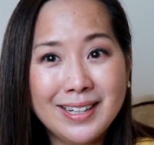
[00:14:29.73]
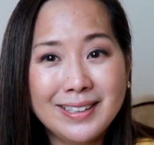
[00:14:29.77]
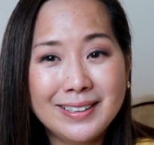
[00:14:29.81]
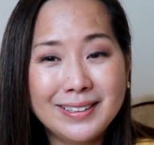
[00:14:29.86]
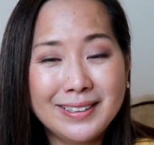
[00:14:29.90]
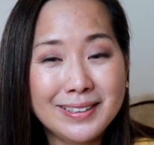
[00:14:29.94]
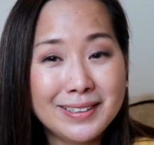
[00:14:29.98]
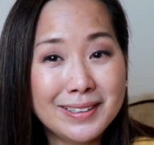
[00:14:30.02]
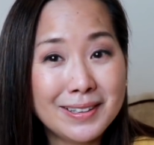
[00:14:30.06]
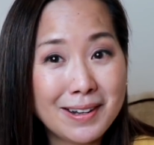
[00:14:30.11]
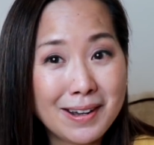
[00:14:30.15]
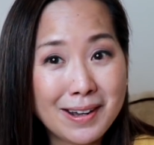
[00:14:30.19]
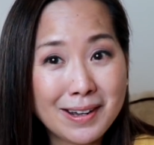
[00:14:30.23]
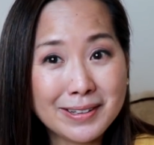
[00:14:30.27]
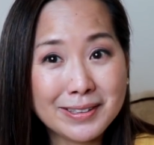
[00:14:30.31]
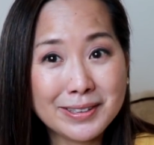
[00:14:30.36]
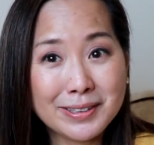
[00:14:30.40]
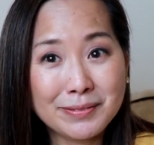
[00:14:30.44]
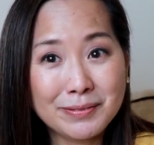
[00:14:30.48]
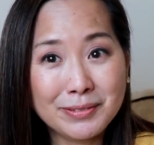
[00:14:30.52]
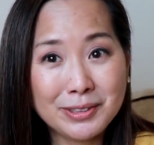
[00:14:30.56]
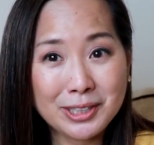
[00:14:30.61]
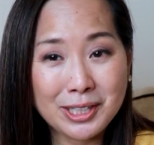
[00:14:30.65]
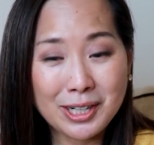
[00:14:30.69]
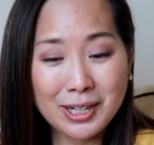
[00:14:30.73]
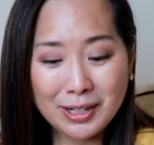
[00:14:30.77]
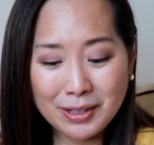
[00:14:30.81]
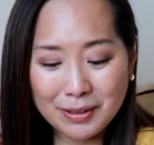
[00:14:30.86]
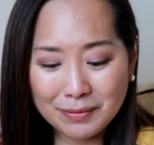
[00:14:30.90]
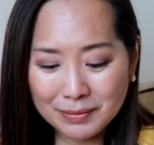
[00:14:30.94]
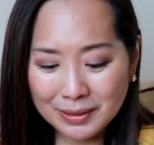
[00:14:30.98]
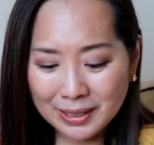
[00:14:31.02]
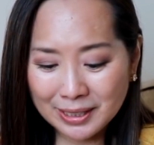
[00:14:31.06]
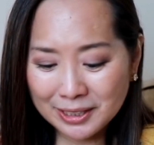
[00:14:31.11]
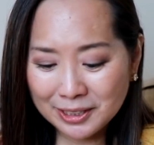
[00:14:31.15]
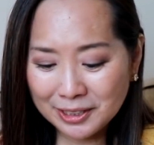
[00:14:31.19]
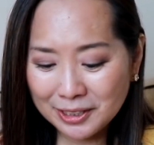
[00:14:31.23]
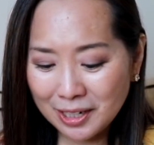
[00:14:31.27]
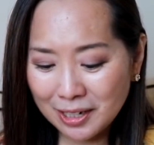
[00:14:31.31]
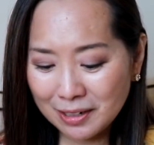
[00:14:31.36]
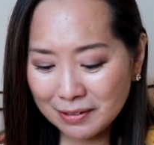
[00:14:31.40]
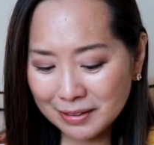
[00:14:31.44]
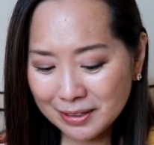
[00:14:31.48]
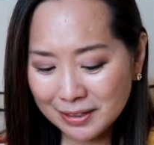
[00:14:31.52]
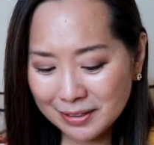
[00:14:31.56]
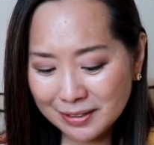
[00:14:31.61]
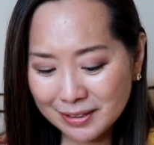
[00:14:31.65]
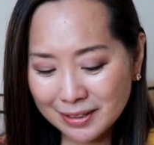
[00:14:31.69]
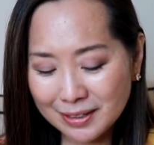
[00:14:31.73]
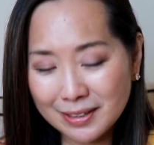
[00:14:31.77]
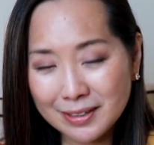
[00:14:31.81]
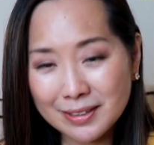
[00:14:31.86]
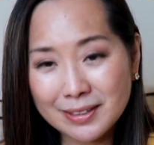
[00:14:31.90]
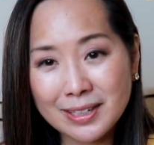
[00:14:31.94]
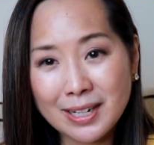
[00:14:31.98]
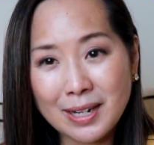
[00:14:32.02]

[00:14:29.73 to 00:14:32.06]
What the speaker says: did an awesome job, like she always does.